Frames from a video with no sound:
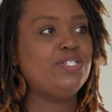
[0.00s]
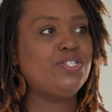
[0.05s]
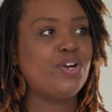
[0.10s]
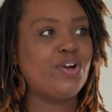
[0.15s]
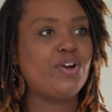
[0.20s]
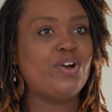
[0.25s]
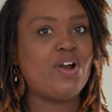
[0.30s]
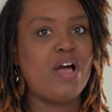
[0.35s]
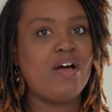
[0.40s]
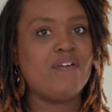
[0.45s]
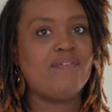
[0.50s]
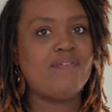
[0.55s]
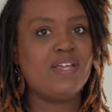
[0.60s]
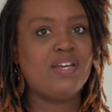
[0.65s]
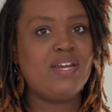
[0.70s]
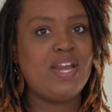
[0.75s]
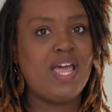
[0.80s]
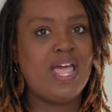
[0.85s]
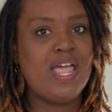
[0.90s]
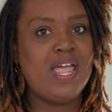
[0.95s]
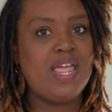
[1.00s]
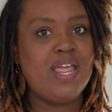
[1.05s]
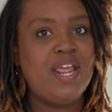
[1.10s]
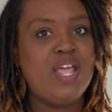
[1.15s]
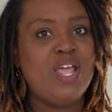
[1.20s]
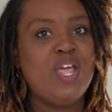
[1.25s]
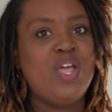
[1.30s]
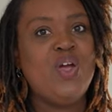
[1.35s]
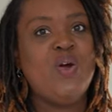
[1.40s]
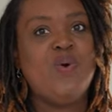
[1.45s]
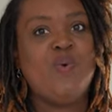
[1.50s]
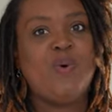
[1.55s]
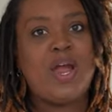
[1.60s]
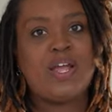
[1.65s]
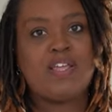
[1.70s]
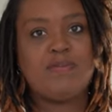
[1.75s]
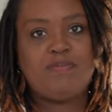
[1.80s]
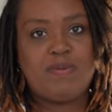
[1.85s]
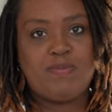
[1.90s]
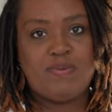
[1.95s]
turn off at night where I
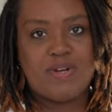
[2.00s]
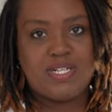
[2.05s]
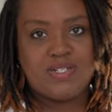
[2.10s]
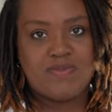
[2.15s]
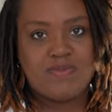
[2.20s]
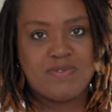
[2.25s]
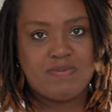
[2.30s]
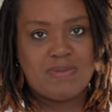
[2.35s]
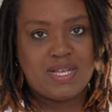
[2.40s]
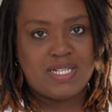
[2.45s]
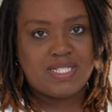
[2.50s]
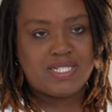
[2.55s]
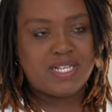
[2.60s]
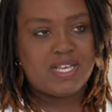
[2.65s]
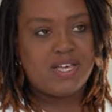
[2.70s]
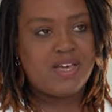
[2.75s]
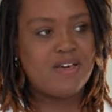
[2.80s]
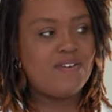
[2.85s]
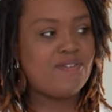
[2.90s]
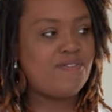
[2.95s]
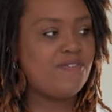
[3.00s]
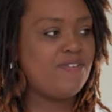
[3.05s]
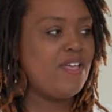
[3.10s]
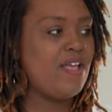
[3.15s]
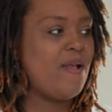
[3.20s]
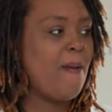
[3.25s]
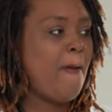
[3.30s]
can be present with myself,